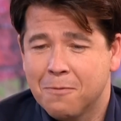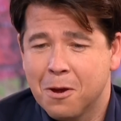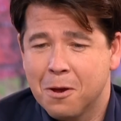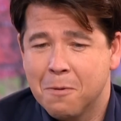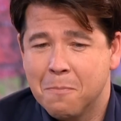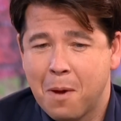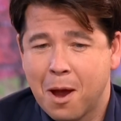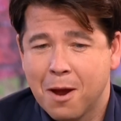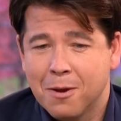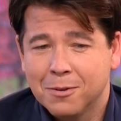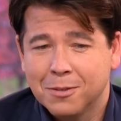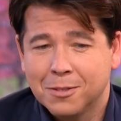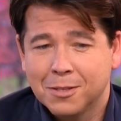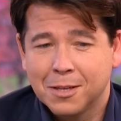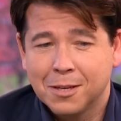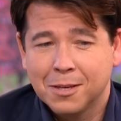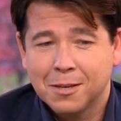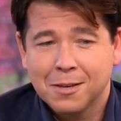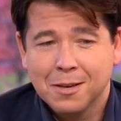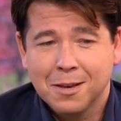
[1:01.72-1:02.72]
very
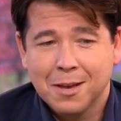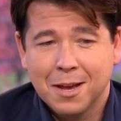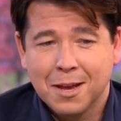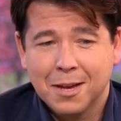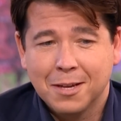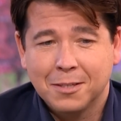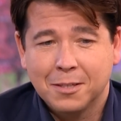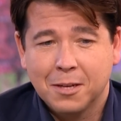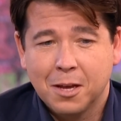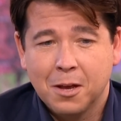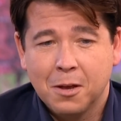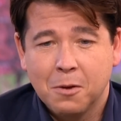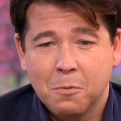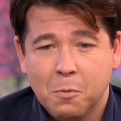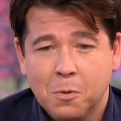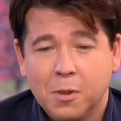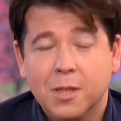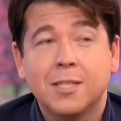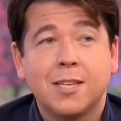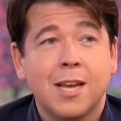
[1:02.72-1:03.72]
embarrassing. And, uh,
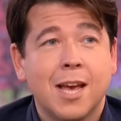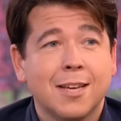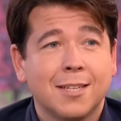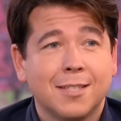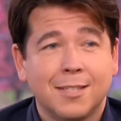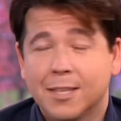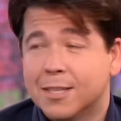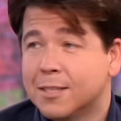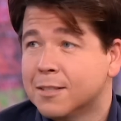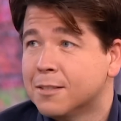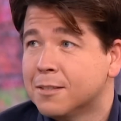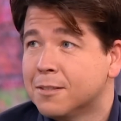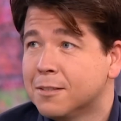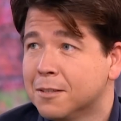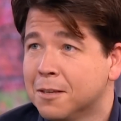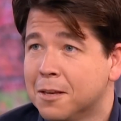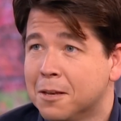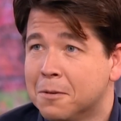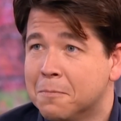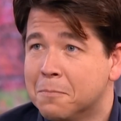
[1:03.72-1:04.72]
well, the text is,
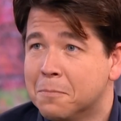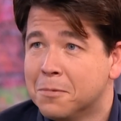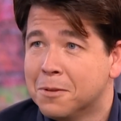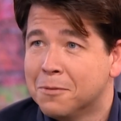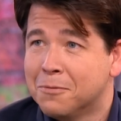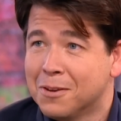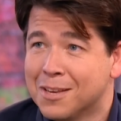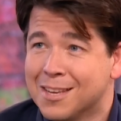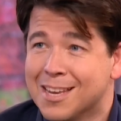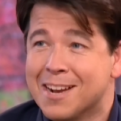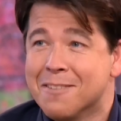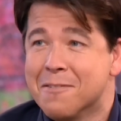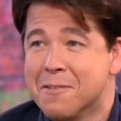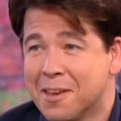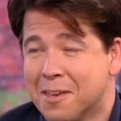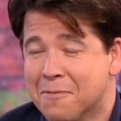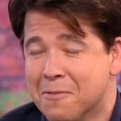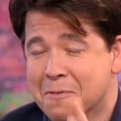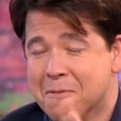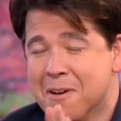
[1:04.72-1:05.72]
um, if I can get
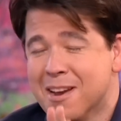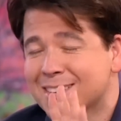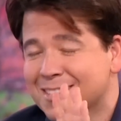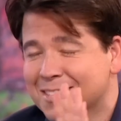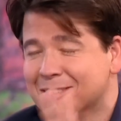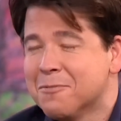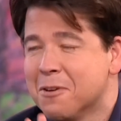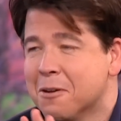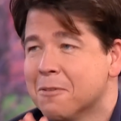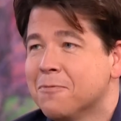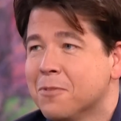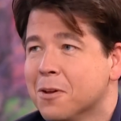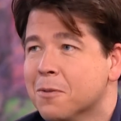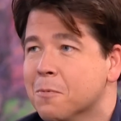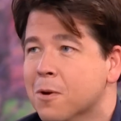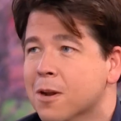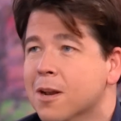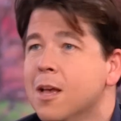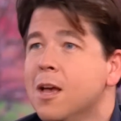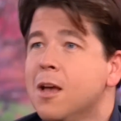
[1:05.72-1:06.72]
it, give it away, because it's quite a
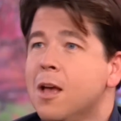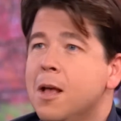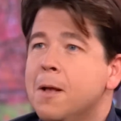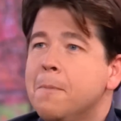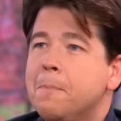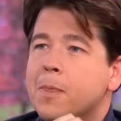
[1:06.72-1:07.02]
fun one. Tease